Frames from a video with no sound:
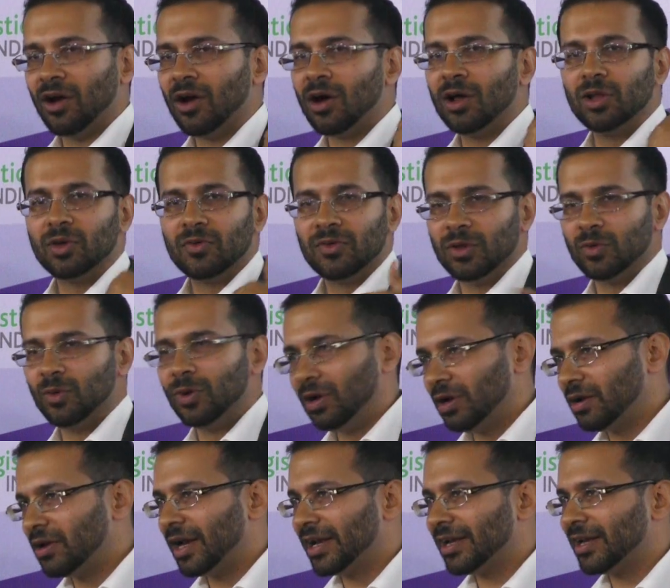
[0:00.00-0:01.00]
all over the
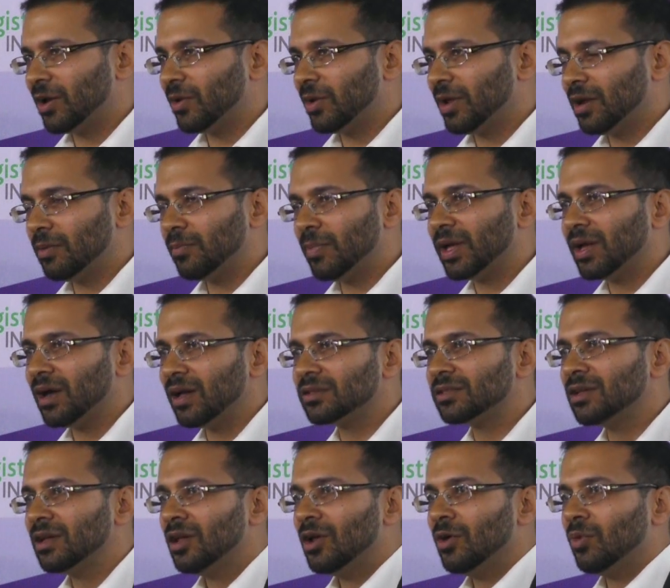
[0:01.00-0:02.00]
world right now here because
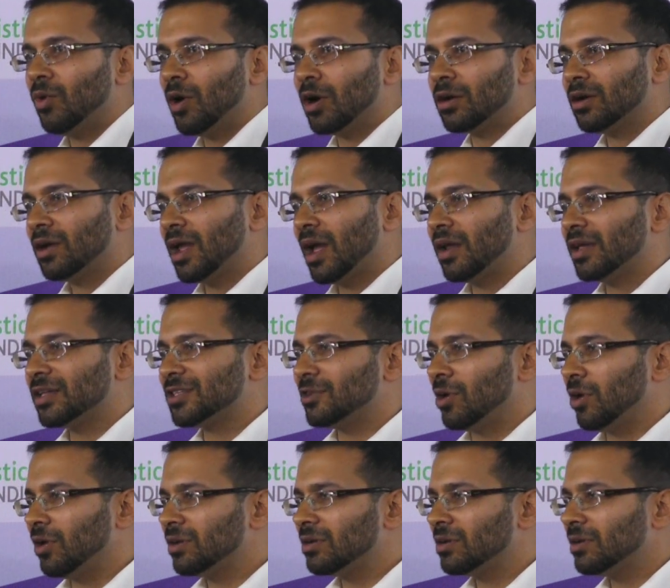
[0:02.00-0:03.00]
water carries
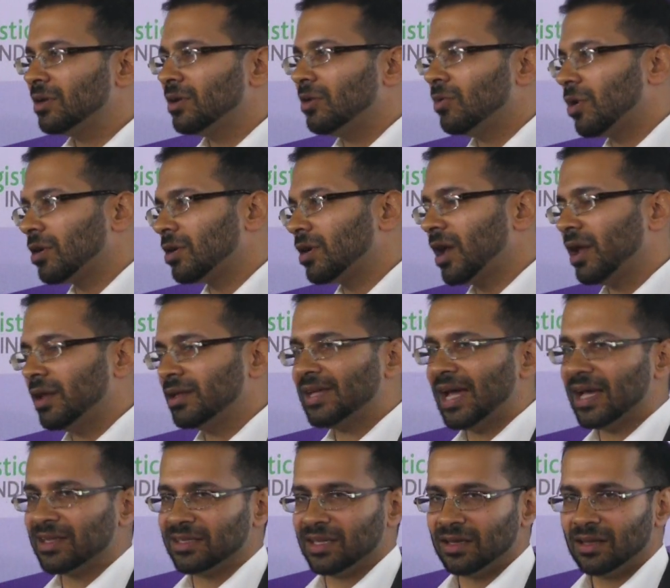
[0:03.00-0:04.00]
salt, water carries
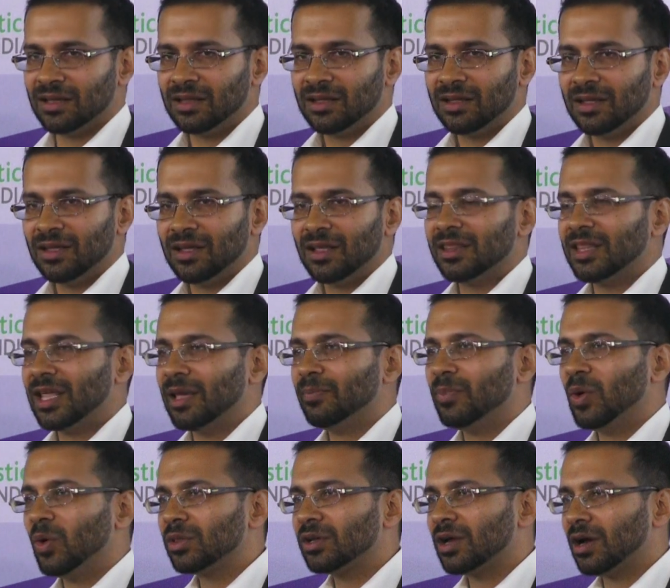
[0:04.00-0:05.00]
acid. They
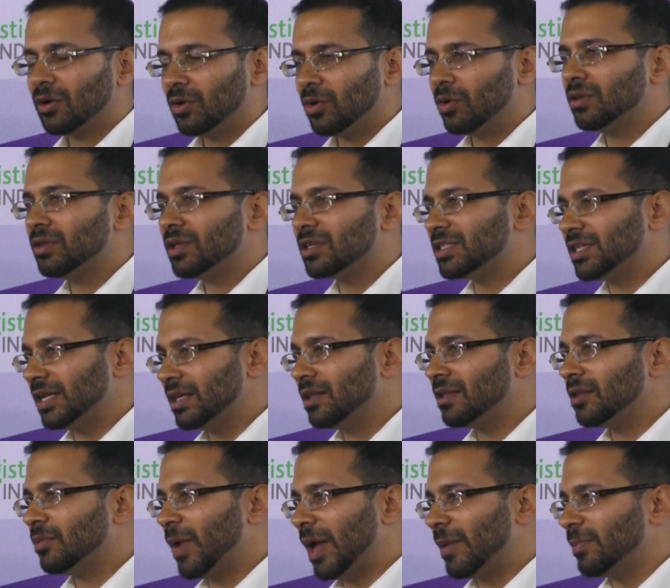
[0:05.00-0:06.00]
both corrode the steel in
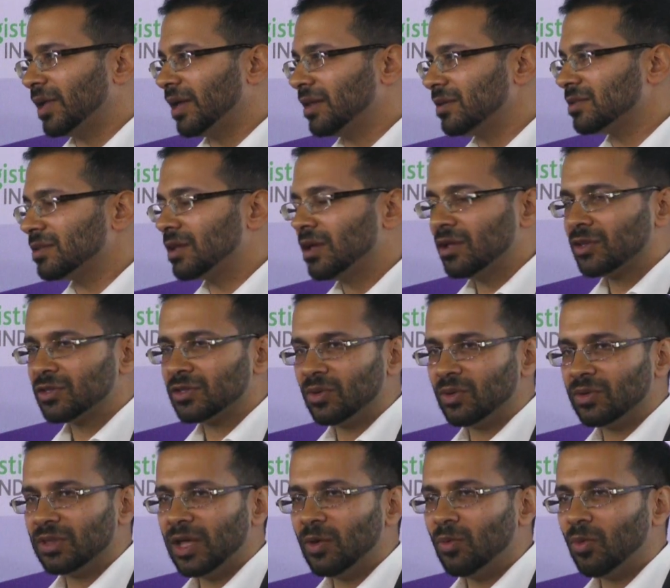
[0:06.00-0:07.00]
the pipelines. So
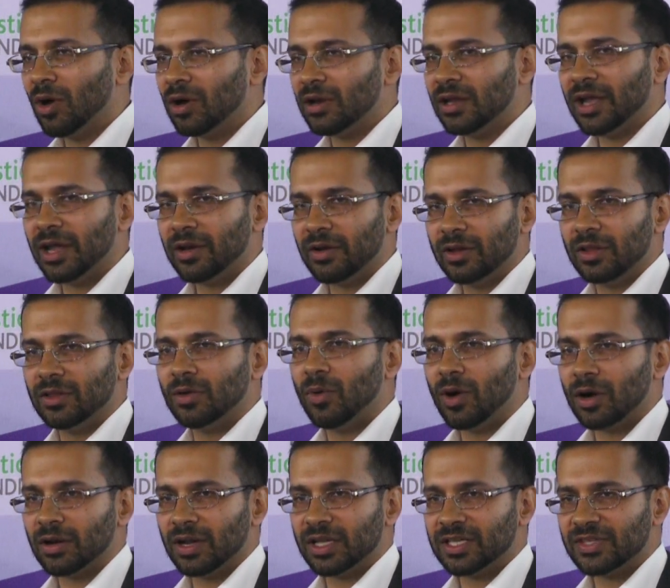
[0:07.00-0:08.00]
they want to get rid of the
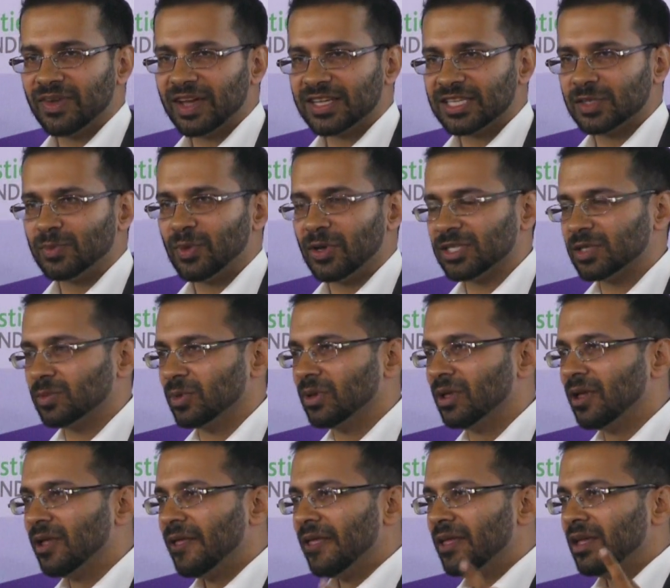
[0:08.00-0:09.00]
water as fast as possible.
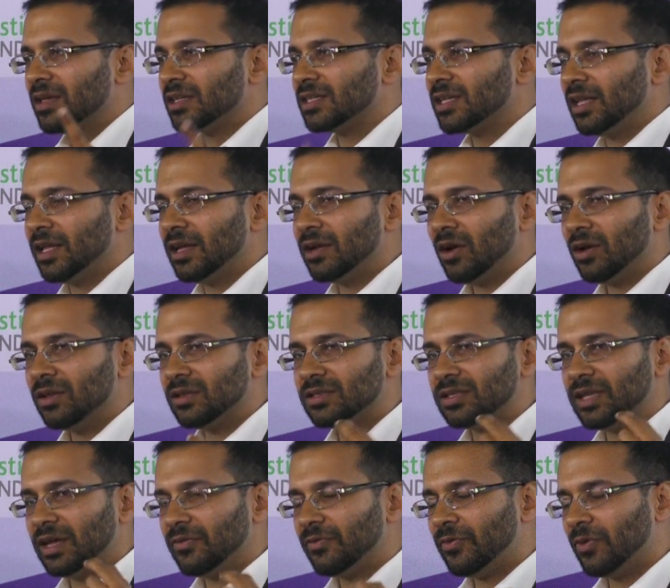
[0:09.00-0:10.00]
Silicons,
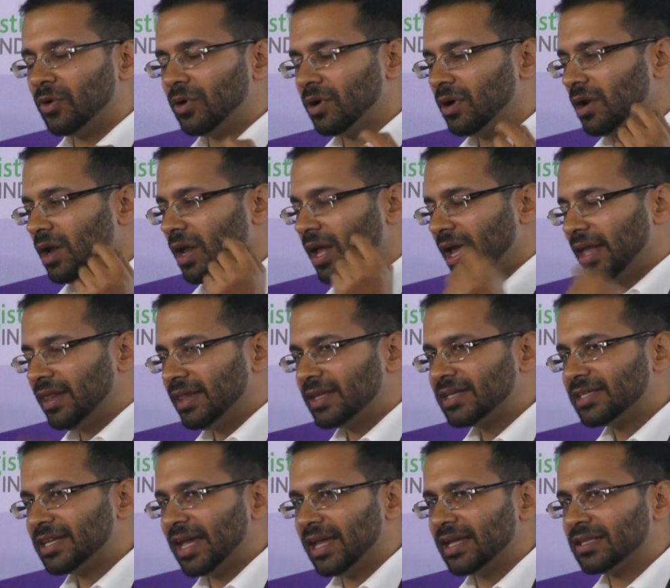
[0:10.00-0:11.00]
therefore, in this
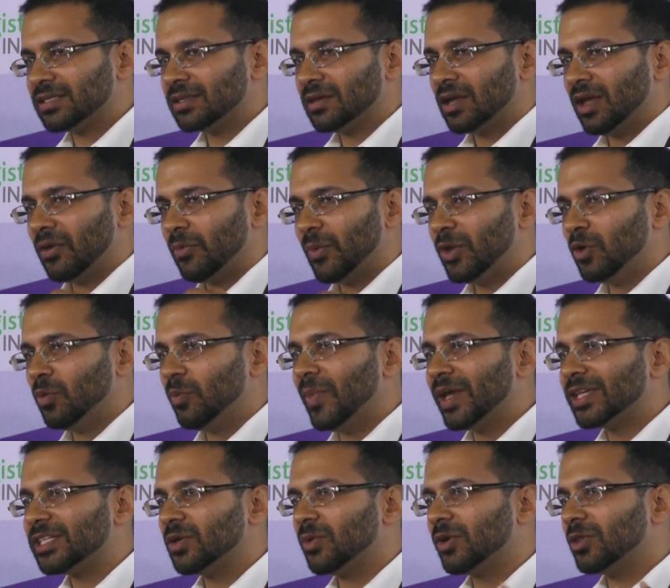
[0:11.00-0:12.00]
case, when you
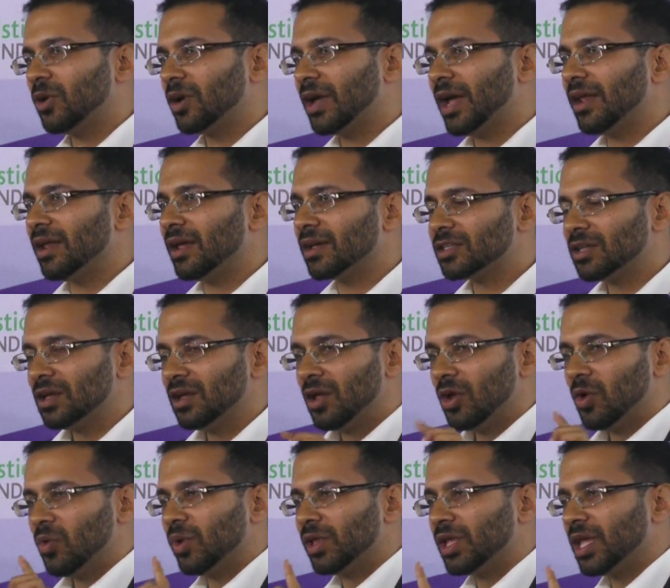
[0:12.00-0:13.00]
mix it with organics,
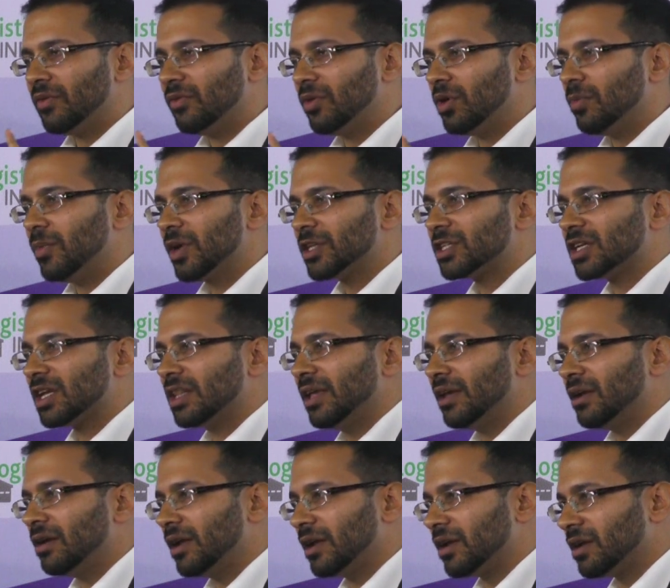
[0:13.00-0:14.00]
will give you a much
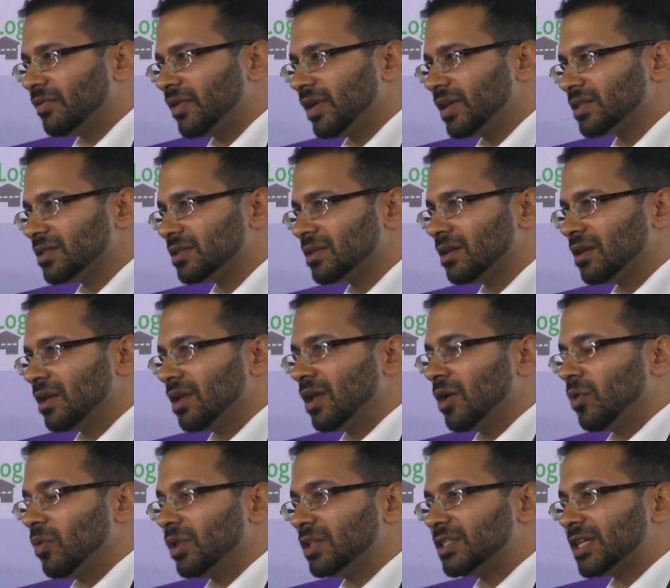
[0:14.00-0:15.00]
clearer interface,
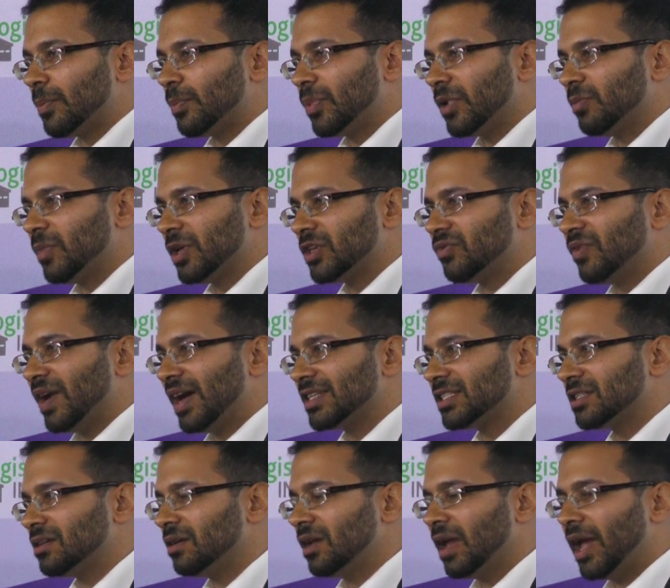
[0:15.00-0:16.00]
will separate much
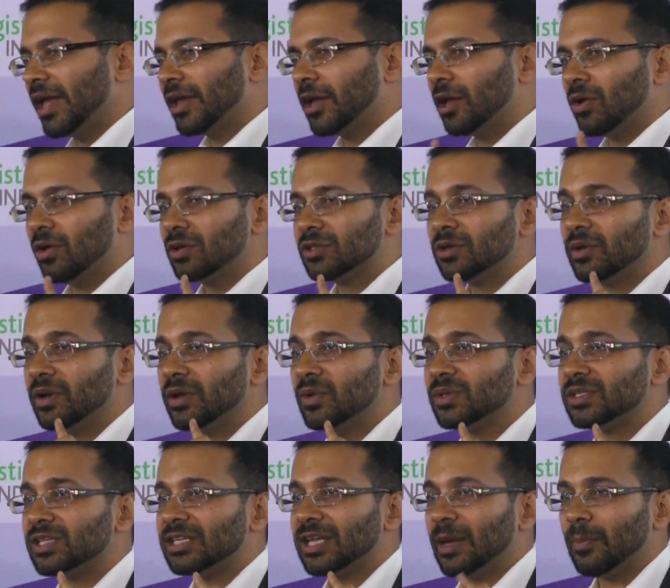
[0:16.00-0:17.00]
faster, and can also reduce
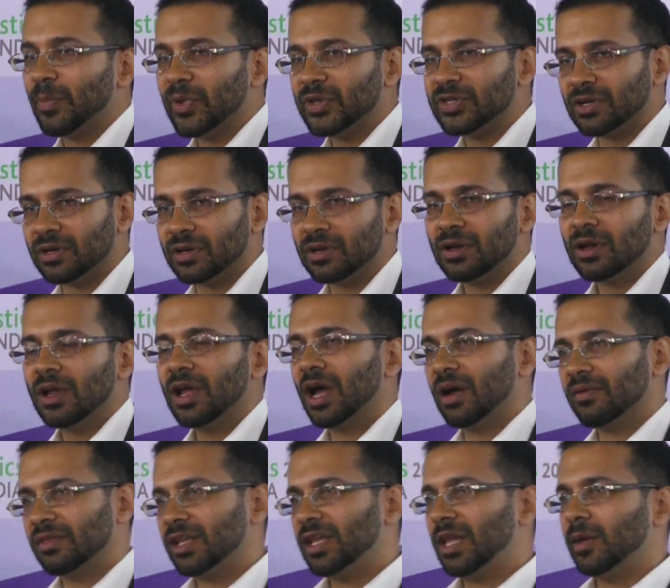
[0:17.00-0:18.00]
the temperature
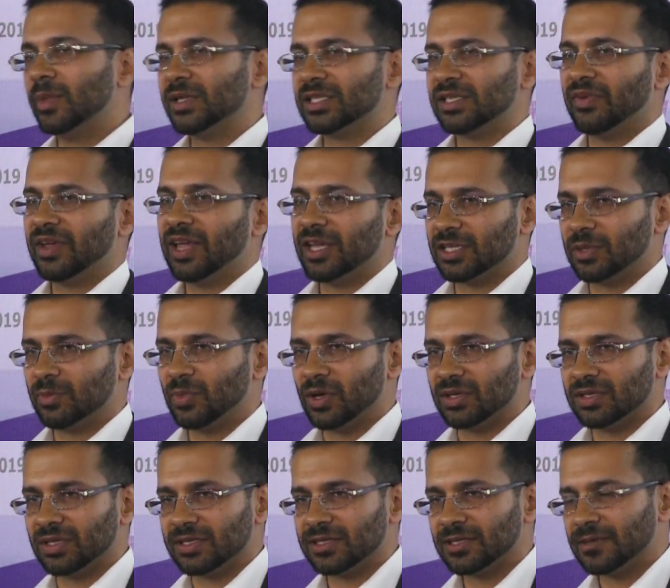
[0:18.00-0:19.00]
of the demulsification
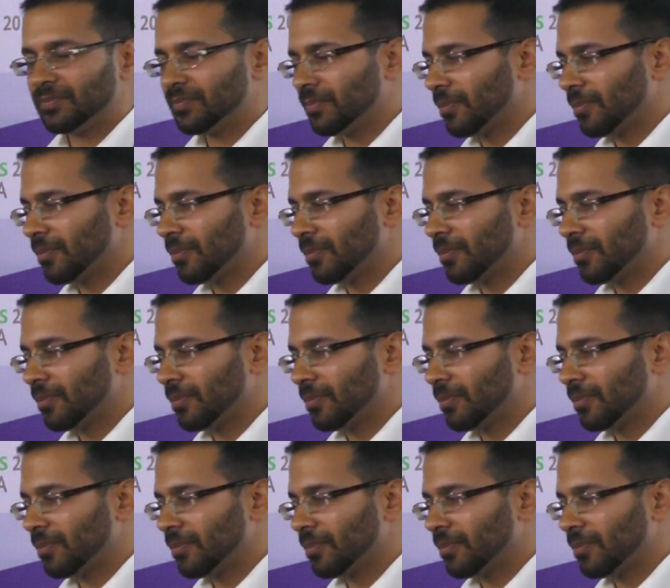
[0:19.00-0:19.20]
process.